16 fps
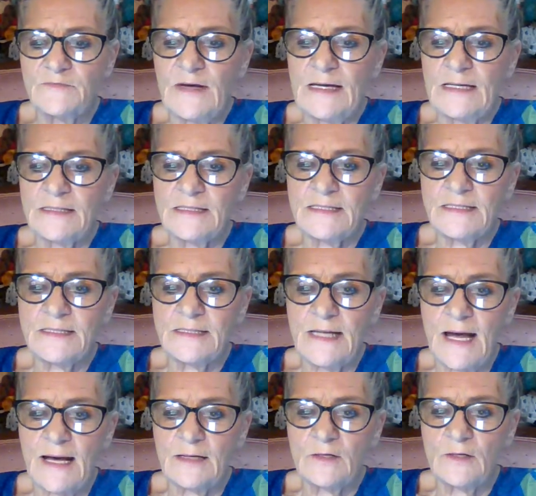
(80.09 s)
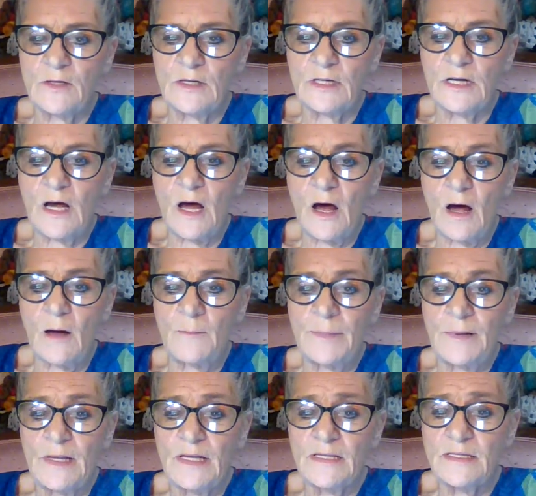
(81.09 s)
Van Snyder an
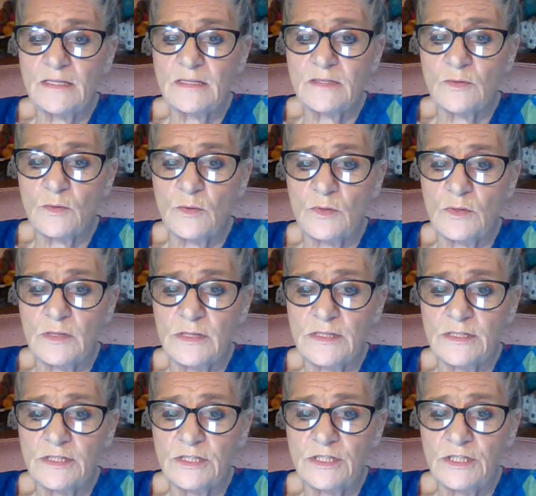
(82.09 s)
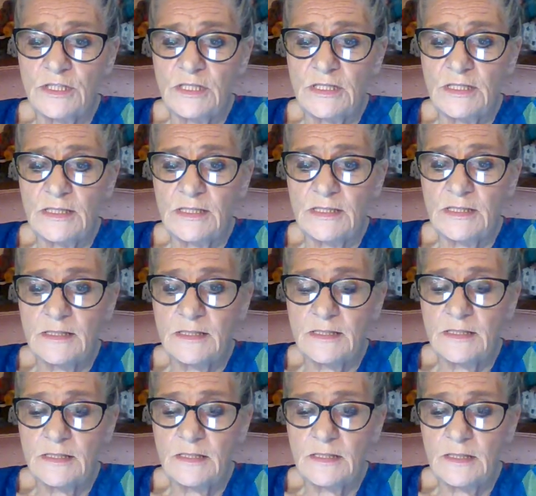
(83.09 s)
accomplice, or is she...